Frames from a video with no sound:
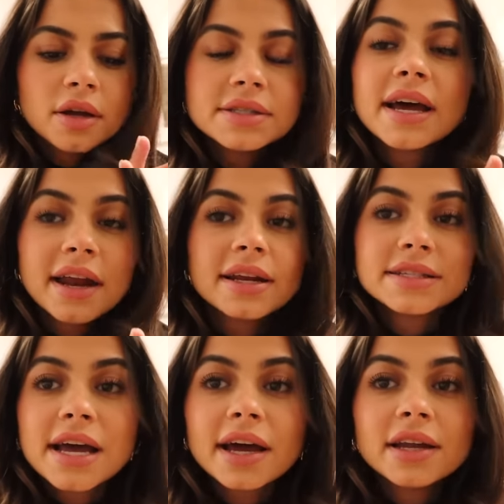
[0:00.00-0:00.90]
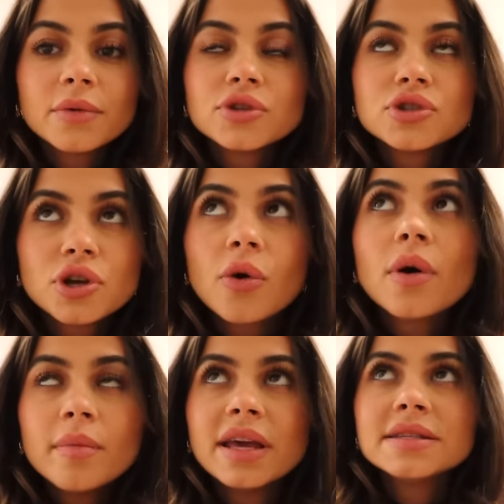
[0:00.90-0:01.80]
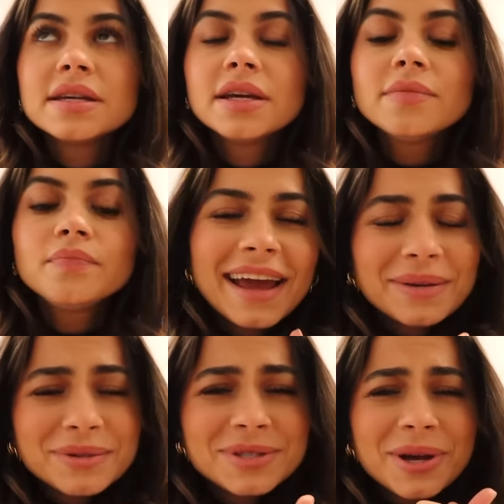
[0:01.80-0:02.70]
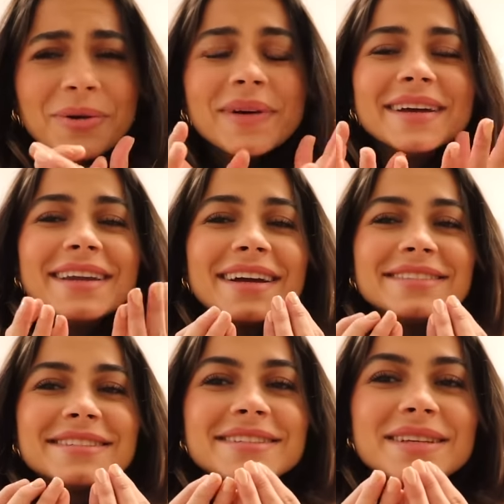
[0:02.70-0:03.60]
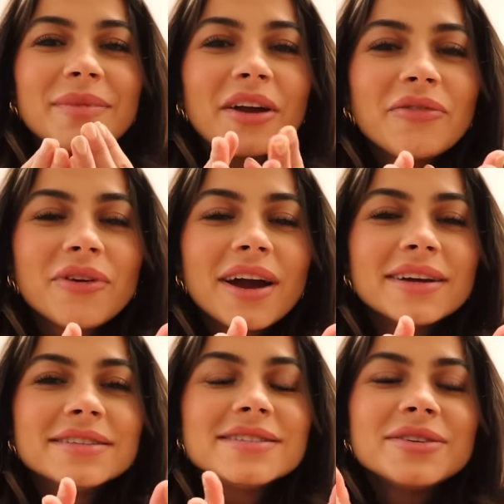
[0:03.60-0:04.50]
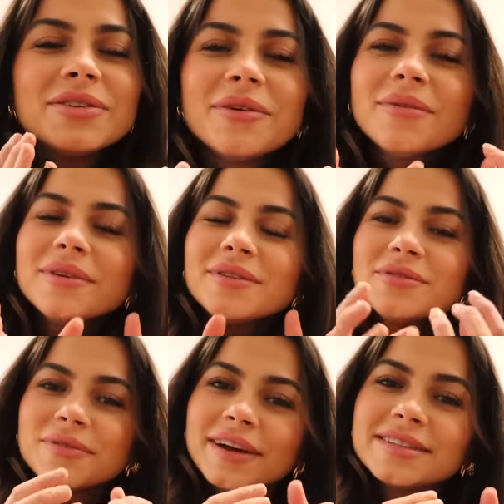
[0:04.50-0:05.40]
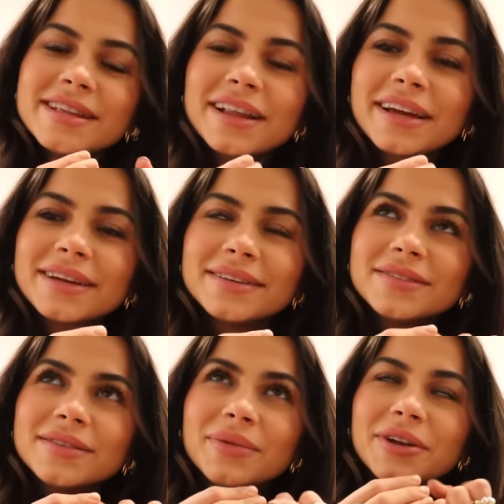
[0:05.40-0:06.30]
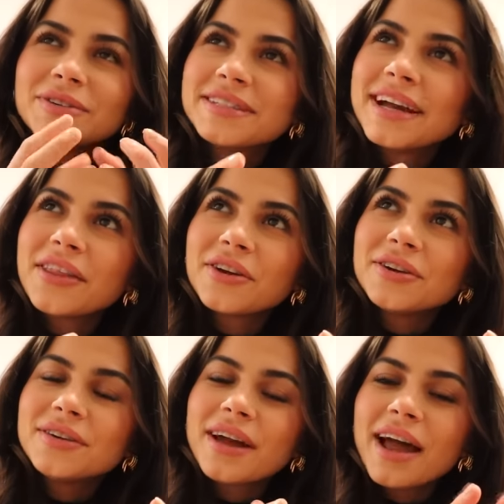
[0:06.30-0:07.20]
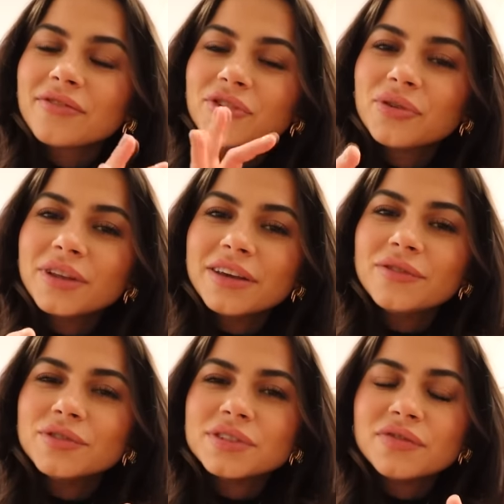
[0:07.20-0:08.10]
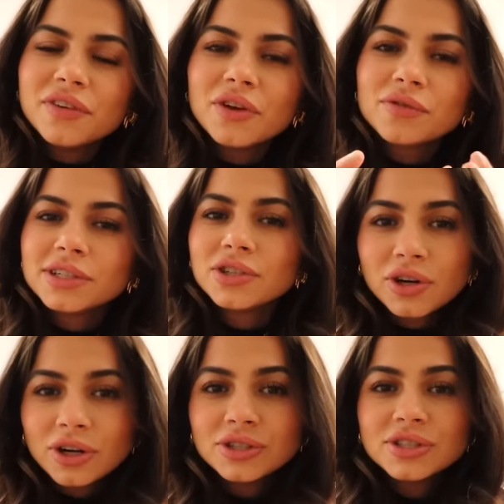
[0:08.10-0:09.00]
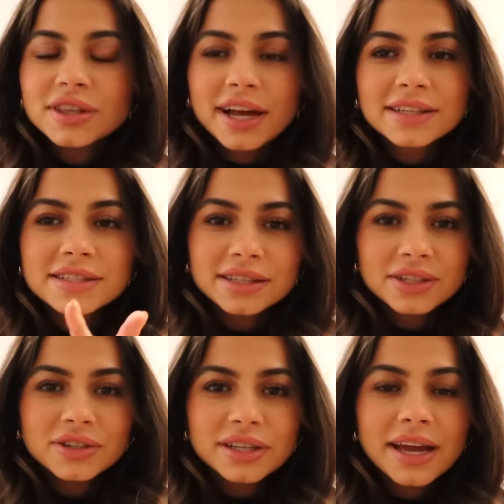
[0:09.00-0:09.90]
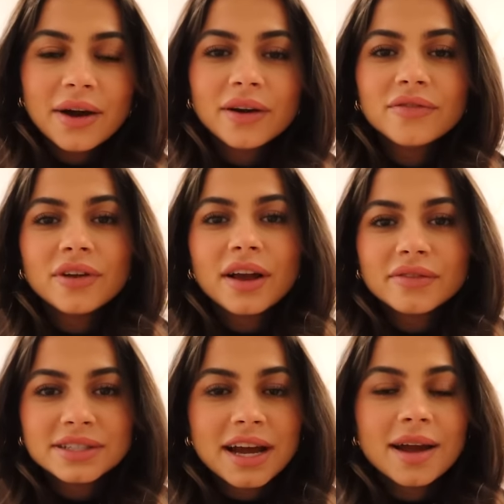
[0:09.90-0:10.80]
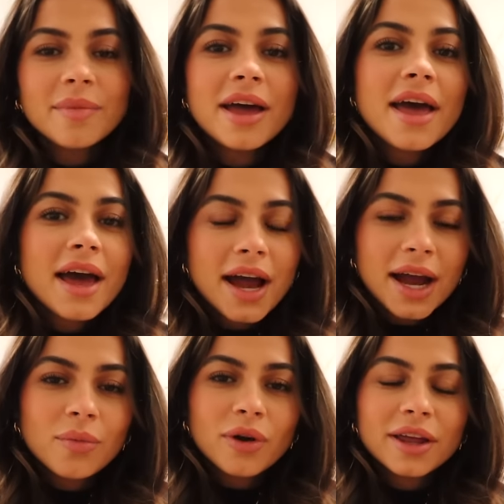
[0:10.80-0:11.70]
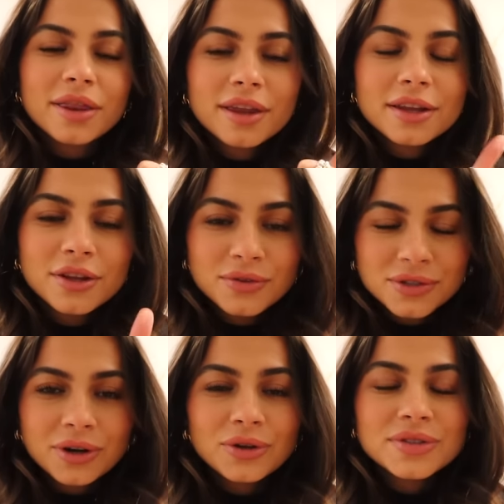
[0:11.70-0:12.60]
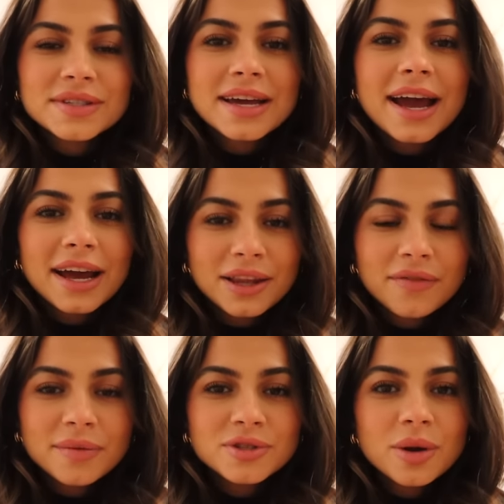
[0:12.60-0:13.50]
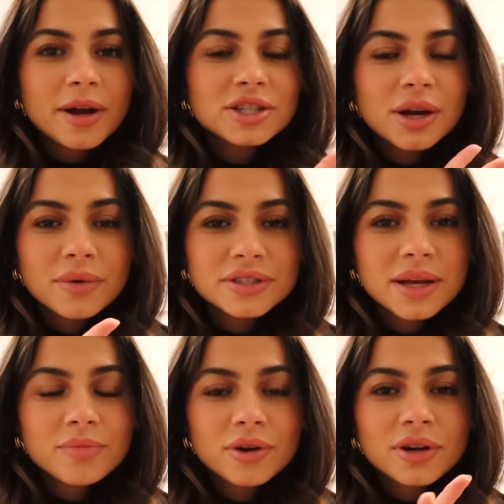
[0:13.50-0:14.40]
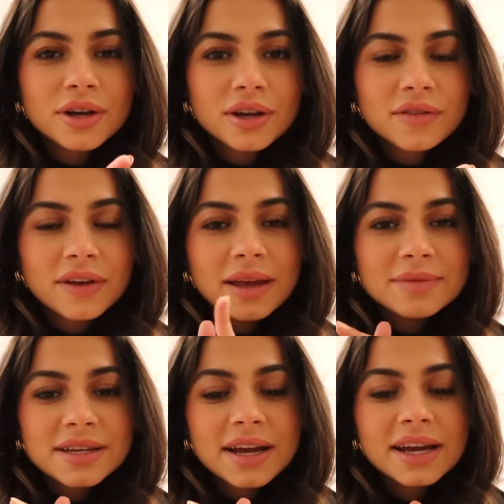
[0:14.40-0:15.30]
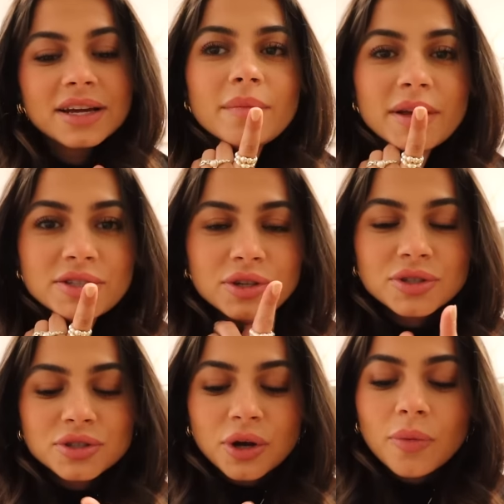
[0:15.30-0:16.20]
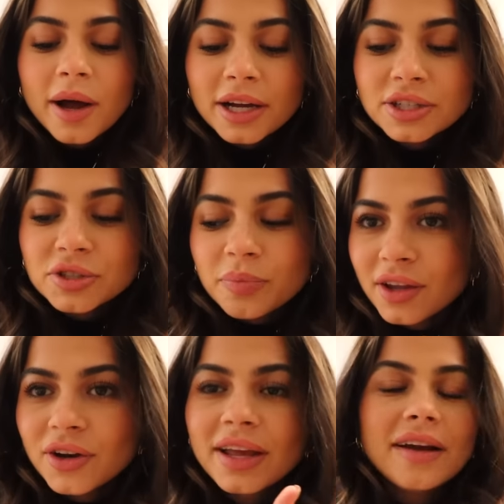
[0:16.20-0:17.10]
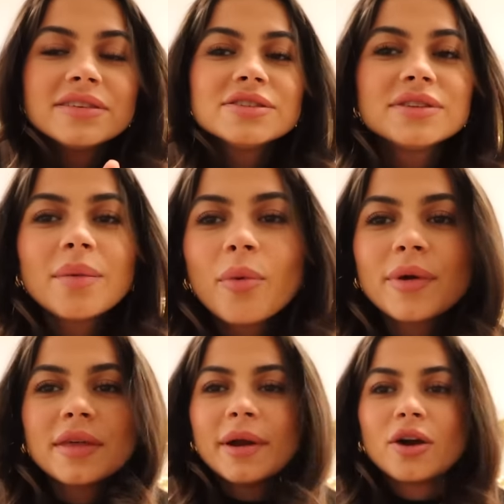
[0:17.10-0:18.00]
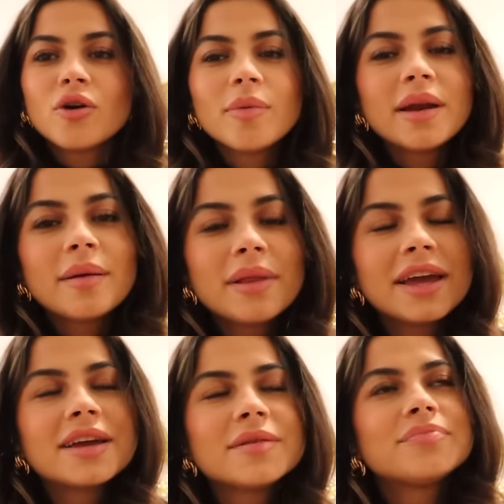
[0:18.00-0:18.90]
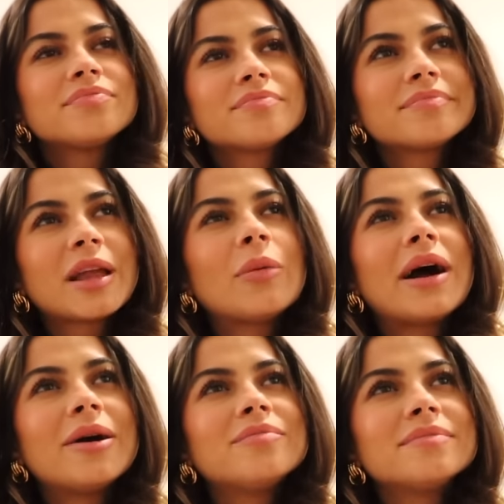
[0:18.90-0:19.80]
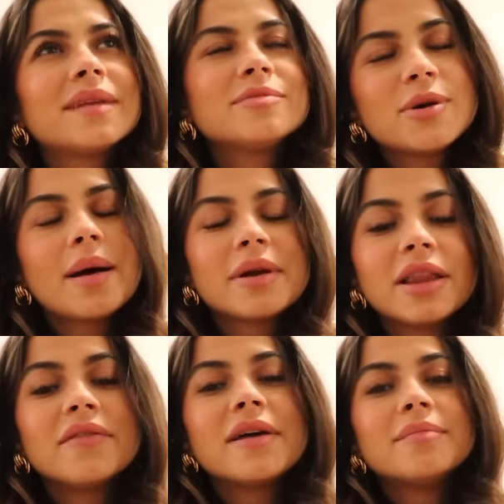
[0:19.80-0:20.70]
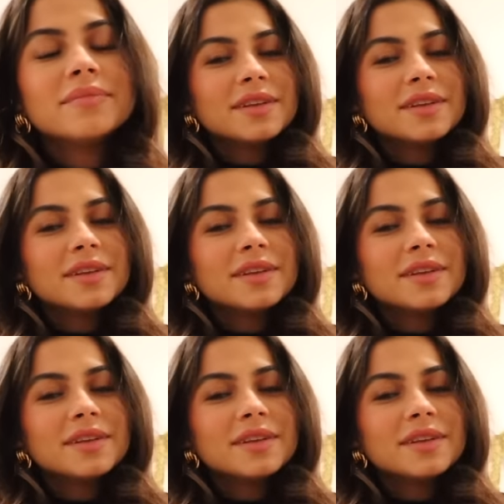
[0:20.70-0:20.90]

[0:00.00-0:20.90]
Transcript: 10 out of 10. It was so amazing. And it was so nice to see my friends. You know, those friends that like when you're together after you leave, you just feel recharged. That's literally how I feel every time I'm with those girls. I love them so much. I wish that Brooke could have came today. Missed her so much. Literally every single time I'm with them, I go home and I'm like, wow, I'm so happy I love them.